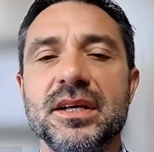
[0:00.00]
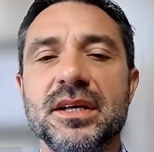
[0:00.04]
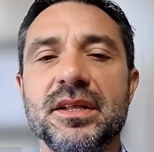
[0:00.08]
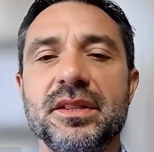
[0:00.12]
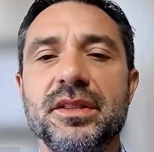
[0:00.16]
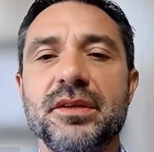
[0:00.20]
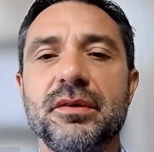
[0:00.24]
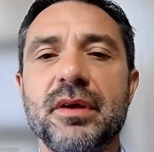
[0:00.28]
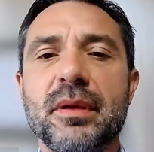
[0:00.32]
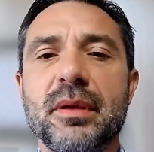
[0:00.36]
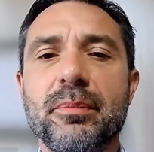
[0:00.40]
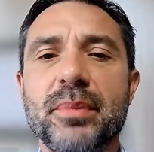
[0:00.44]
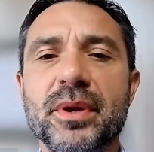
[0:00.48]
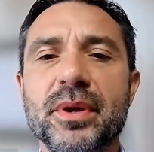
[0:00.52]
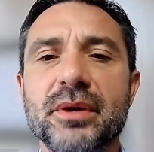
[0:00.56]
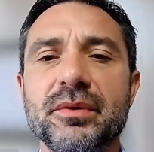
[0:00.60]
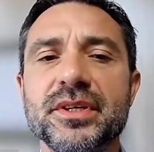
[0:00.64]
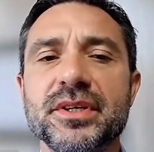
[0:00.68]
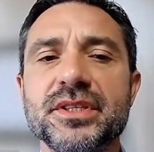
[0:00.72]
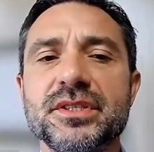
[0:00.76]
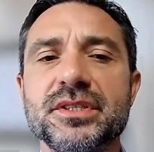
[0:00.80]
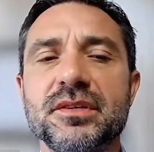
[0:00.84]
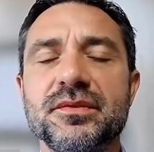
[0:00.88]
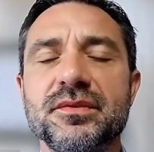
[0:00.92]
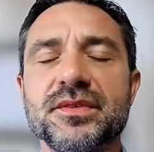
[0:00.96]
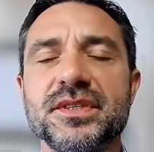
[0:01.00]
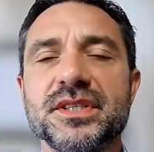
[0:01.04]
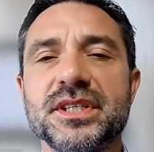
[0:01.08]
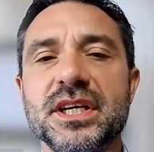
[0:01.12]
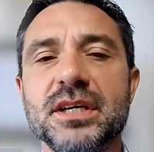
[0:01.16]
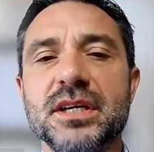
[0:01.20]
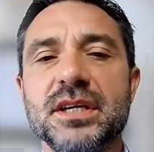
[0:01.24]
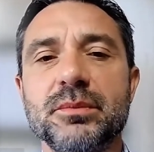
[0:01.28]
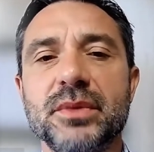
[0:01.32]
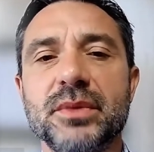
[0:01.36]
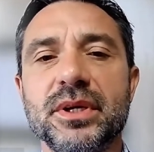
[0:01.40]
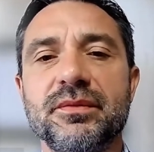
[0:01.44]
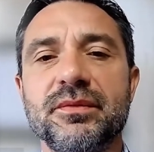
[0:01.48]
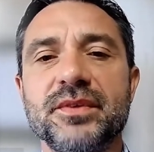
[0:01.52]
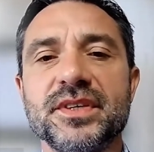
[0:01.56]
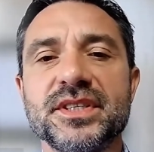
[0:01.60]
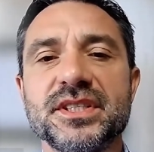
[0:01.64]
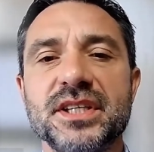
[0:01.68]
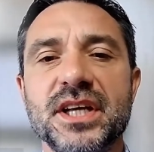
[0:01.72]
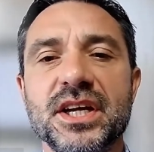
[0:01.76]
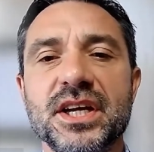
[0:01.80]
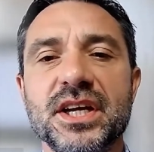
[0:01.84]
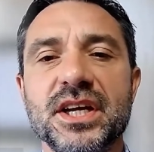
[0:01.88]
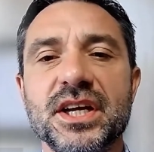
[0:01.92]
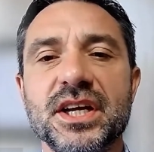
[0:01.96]
The appearance of skin
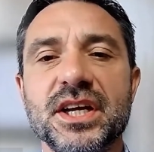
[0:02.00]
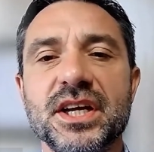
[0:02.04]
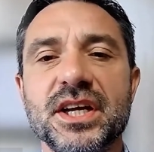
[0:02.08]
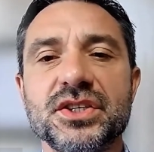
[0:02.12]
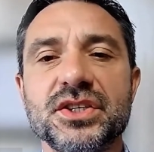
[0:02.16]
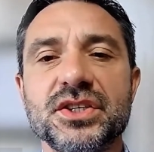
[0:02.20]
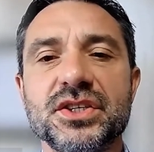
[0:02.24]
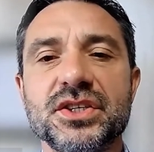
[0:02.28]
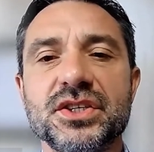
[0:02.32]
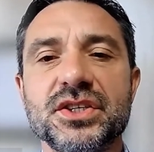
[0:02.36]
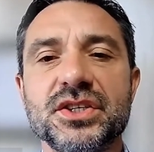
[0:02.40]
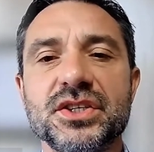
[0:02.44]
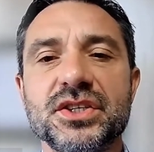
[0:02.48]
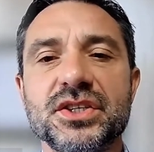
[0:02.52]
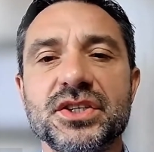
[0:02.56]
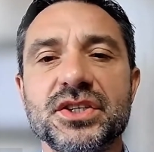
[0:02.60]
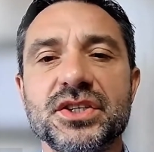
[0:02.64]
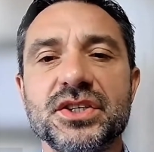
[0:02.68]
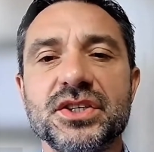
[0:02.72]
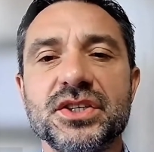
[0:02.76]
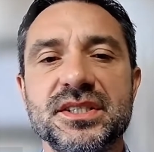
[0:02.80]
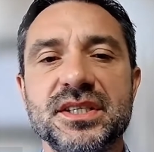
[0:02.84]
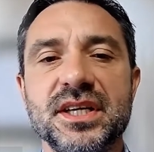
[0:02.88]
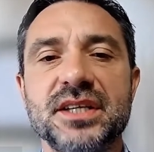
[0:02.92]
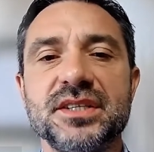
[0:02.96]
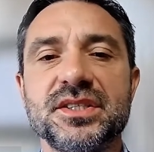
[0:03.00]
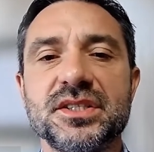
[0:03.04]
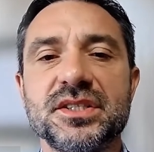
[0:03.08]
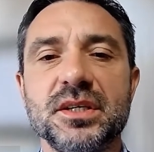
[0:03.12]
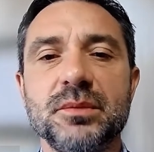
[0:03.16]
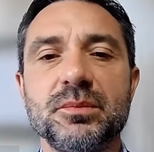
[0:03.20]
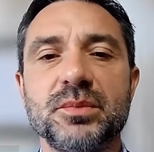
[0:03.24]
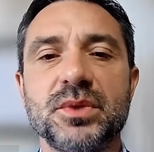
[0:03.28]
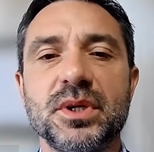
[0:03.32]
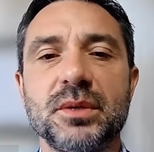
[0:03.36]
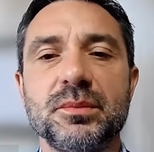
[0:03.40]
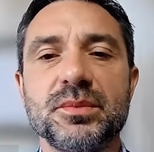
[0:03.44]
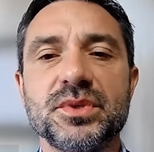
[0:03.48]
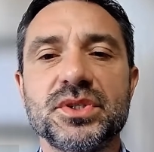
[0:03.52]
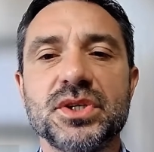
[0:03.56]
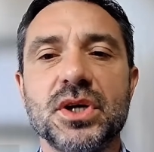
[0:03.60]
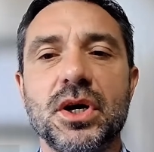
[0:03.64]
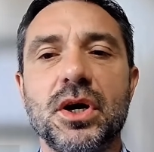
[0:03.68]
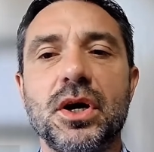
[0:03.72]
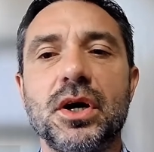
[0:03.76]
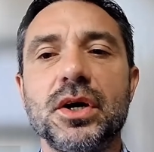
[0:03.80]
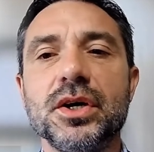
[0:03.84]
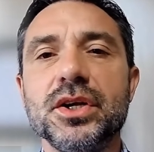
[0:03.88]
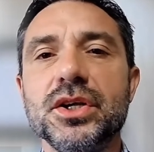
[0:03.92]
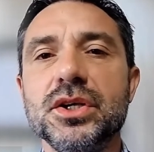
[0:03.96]
manifestations of the disease and
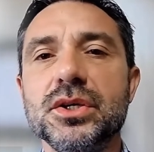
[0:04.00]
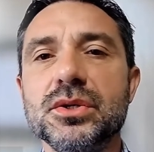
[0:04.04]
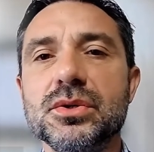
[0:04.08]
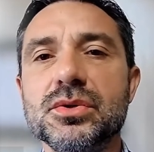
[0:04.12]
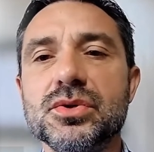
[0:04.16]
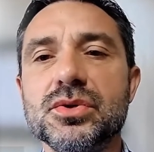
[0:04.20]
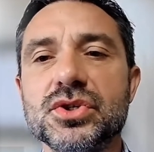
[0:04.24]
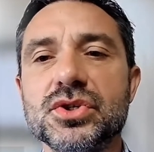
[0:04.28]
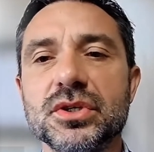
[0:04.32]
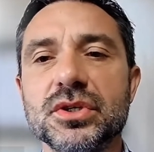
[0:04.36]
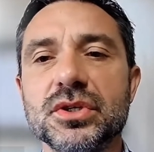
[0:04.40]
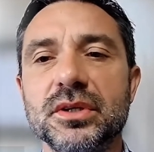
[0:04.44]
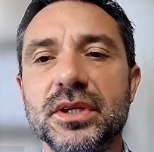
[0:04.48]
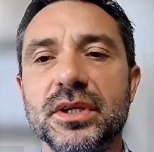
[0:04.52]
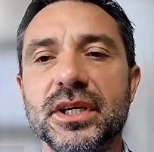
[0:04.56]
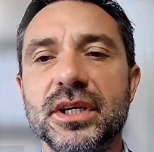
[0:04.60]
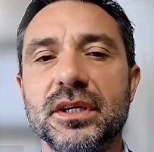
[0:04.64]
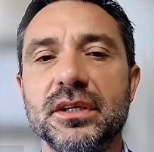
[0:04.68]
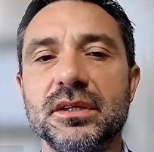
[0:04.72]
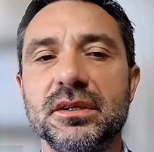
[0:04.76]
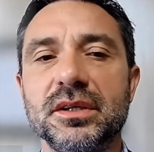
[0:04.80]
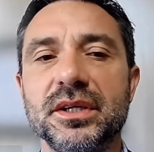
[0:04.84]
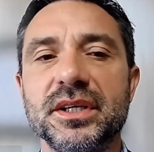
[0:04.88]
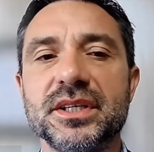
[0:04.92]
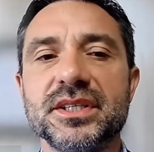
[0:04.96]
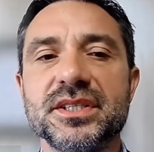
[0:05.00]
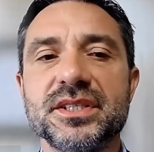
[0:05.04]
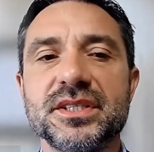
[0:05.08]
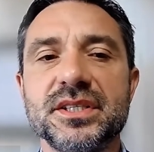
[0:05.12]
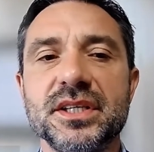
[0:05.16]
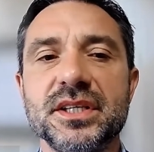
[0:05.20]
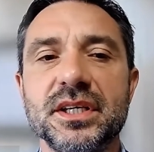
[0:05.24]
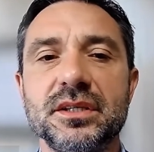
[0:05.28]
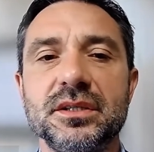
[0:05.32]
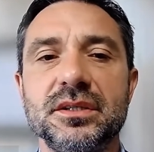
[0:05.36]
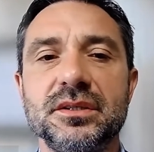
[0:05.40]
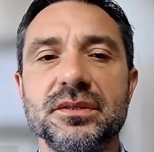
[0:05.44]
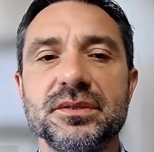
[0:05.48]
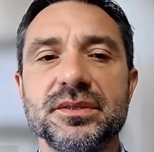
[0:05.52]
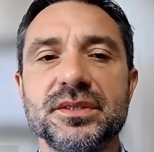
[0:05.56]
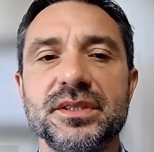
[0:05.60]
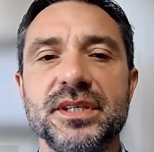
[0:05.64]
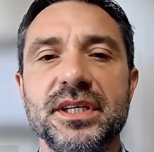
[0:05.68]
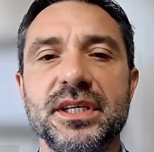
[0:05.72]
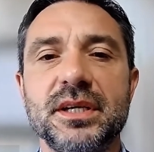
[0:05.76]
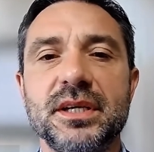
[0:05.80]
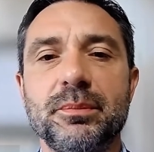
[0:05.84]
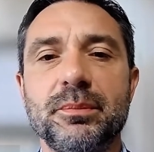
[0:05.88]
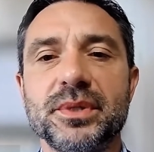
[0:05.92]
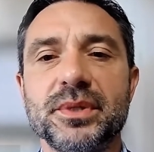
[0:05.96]
symptoms are usually clear signals
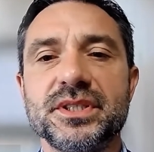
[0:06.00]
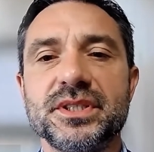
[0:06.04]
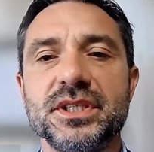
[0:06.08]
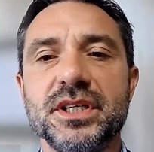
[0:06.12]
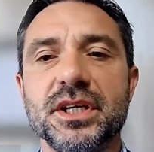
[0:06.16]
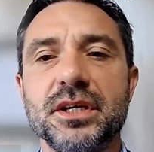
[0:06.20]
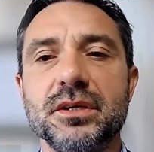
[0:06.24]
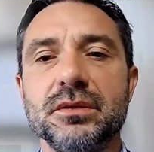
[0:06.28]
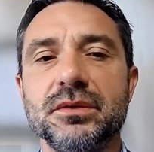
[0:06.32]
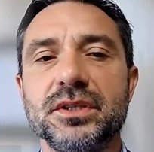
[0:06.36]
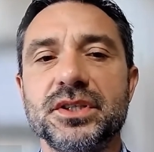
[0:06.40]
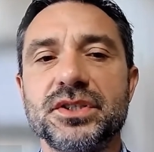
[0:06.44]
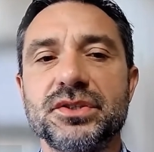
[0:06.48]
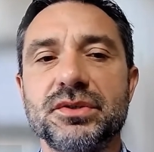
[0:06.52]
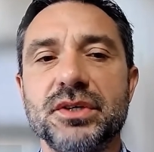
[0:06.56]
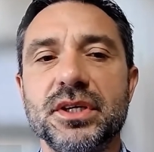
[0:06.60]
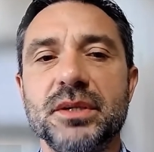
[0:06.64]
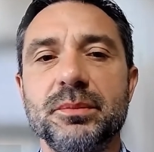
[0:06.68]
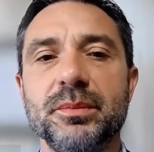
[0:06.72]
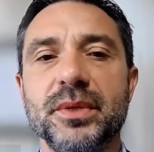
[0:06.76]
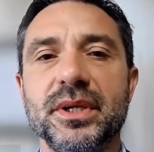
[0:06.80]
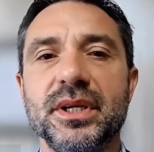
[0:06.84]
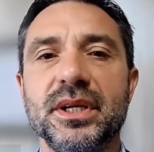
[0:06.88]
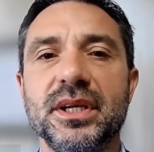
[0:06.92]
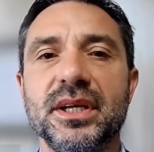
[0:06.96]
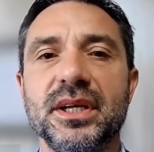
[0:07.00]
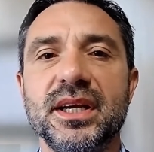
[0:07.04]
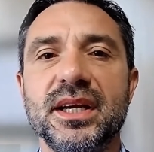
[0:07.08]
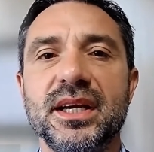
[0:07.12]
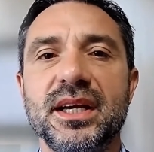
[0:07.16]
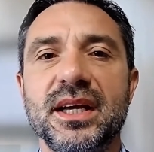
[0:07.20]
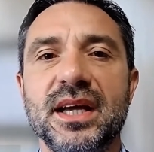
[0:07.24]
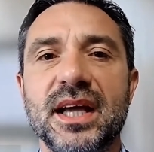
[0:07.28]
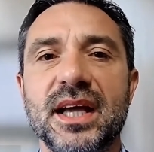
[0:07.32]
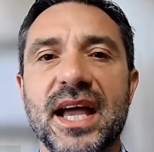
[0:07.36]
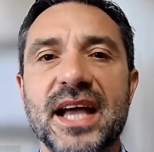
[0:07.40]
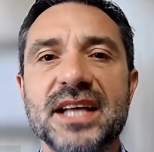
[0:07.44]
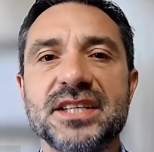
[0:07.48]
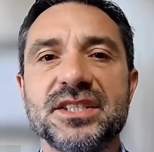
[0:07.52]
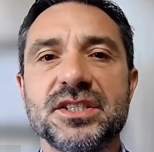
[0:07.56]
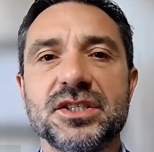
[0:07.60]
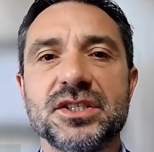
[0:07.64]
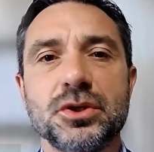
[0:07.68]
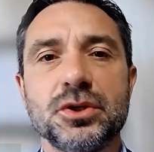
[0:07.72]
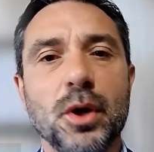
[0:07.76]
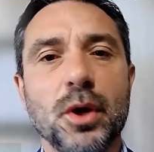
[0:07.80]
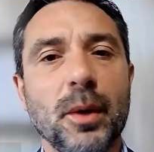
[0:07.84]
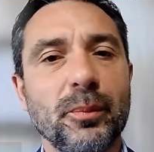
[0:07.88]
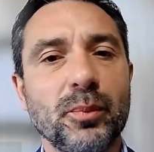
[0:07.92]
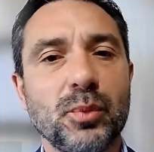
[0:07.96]
that a particular treatment has
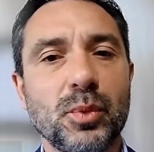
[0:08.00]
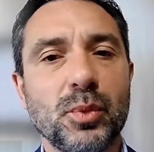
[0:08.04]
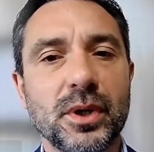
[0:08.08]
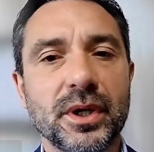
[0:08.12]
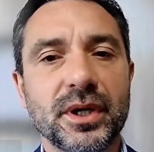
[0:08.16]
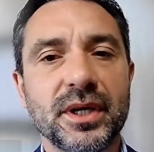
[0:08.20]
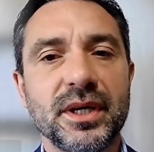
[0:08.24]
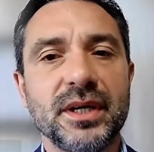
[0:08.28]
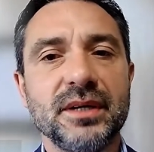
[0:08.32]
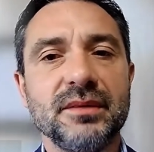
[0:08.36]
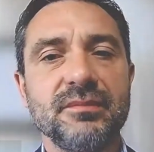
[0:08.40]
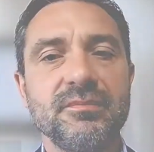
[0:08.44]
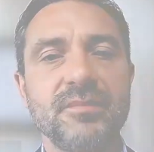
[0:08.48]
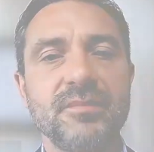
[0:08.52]
stopped working.